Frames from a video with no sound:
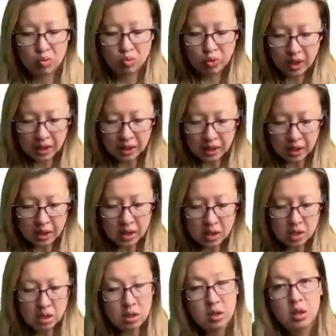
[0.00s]

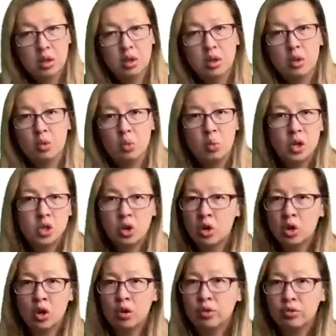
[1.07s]
really, we
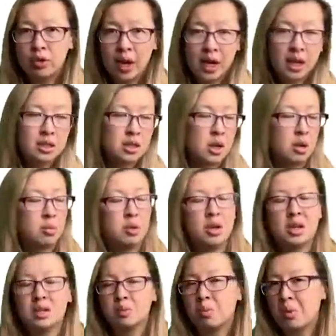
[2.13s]
don't owe finance
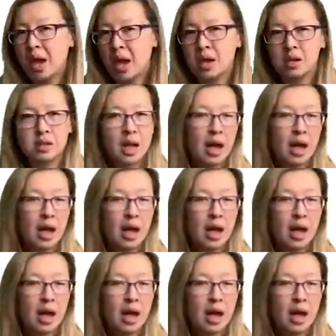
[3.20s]
companies, banks,